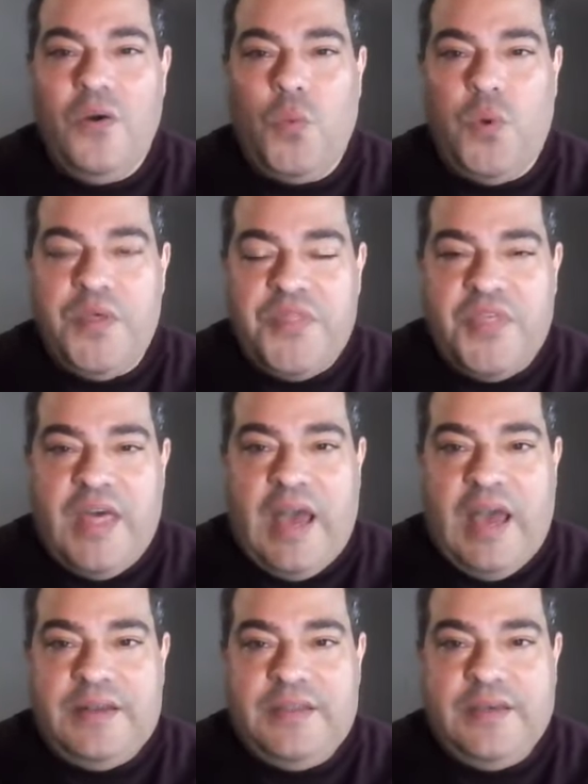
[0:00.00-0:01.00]
With
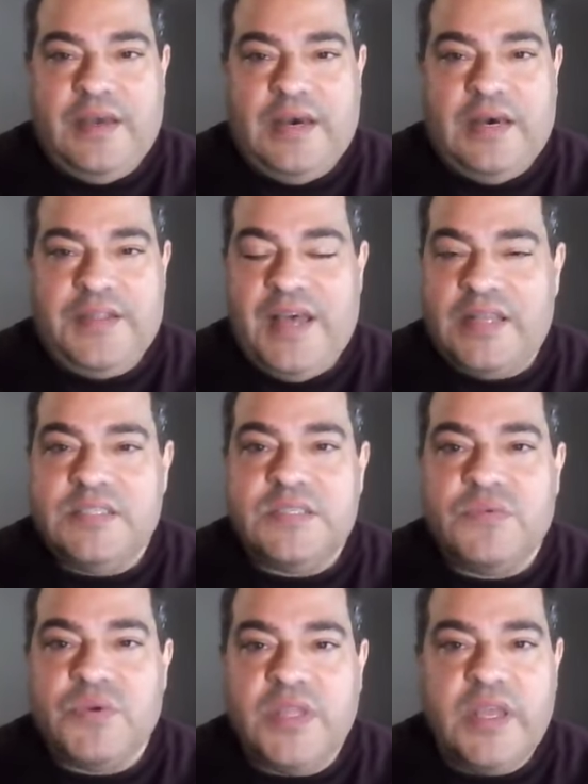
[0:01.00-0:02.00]
that, that's
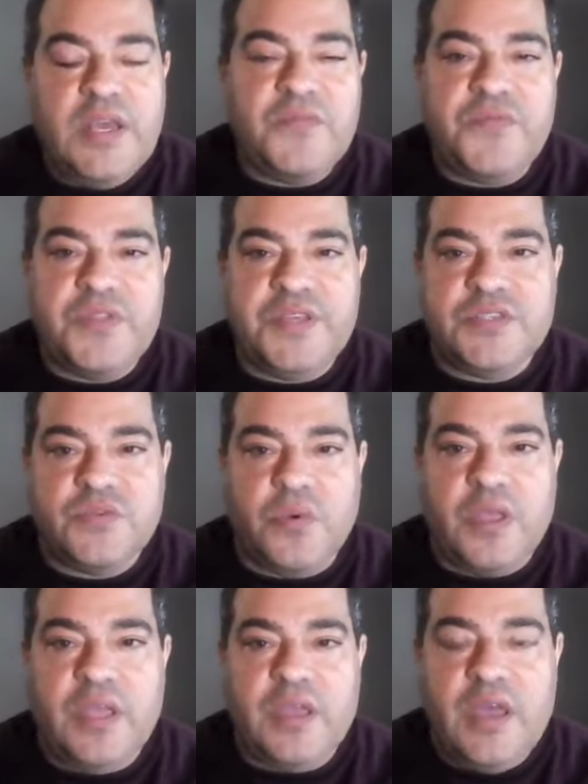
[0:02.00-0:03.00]
really it for this
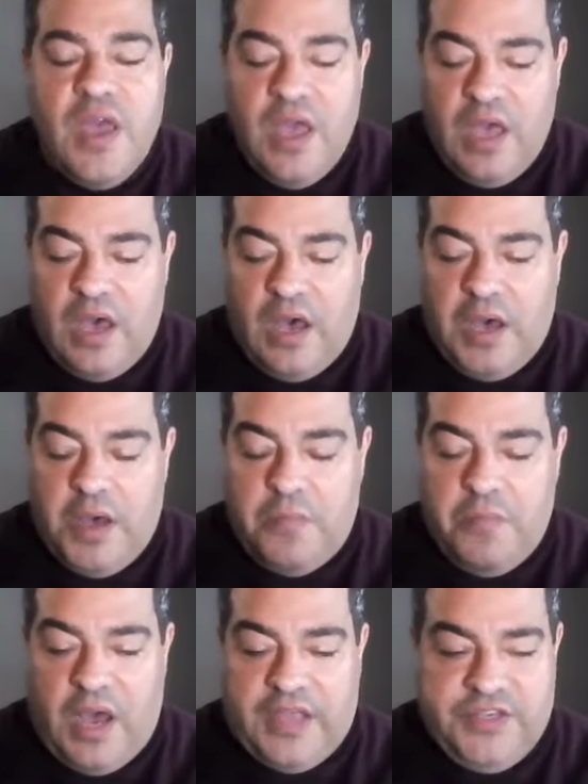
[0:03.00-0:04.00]
week.
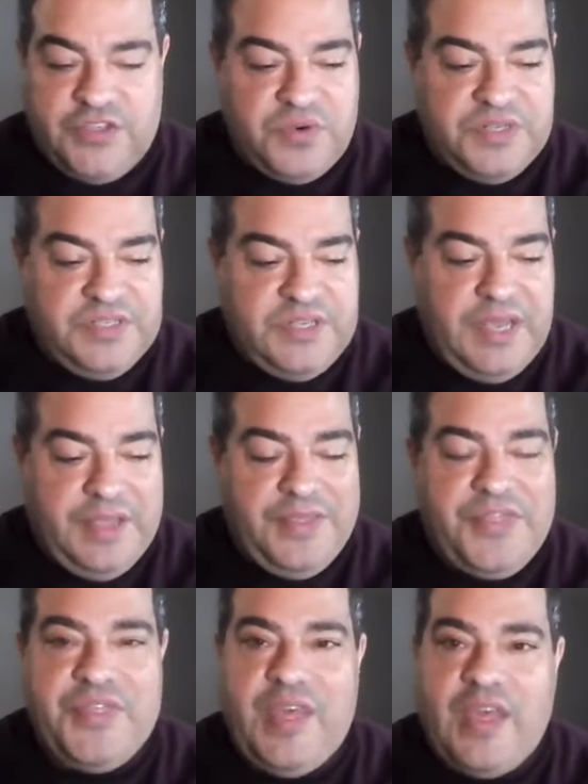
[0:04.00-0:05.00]
I just want to
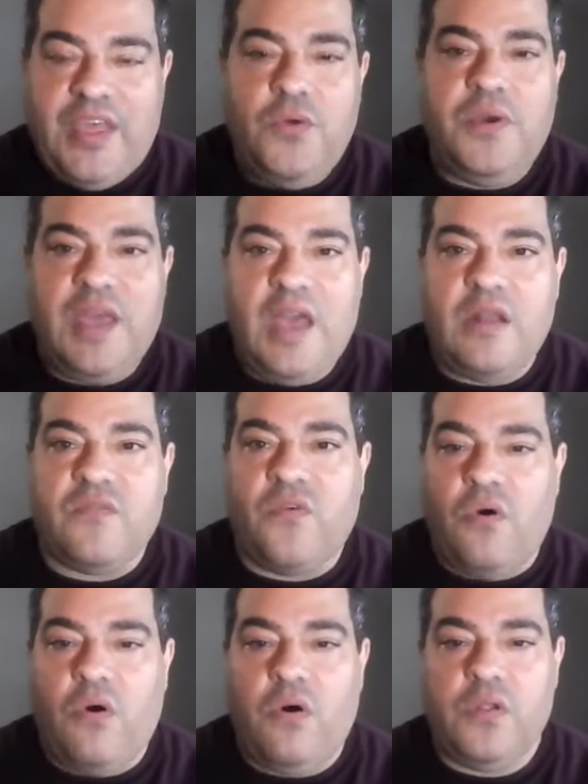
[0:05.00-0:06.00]
say thank you again for
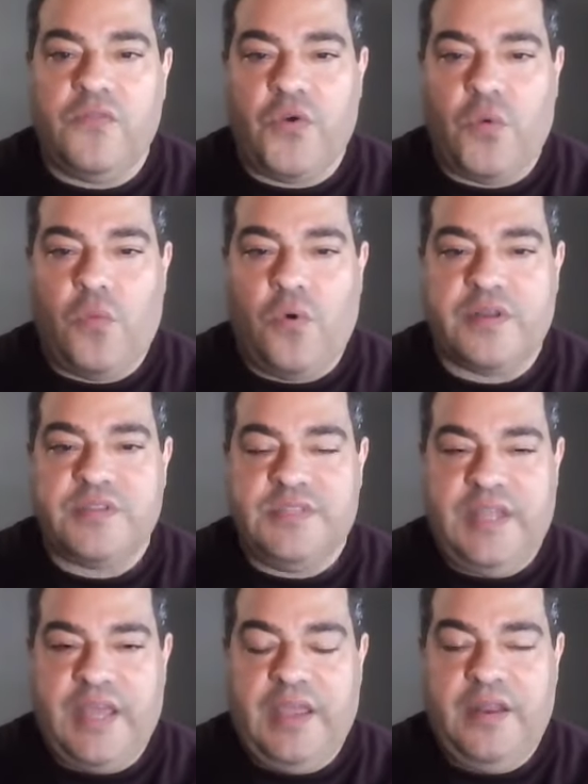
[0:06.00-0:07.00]
all of your work to
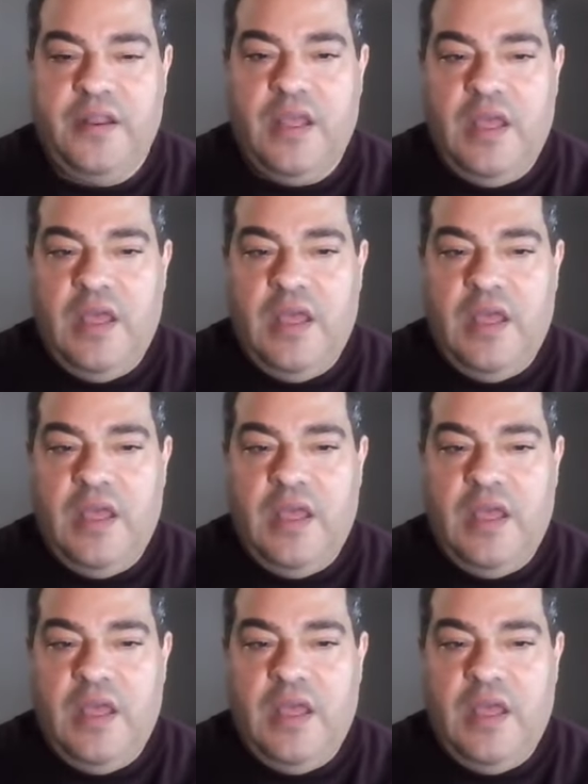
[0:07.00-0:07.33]
date.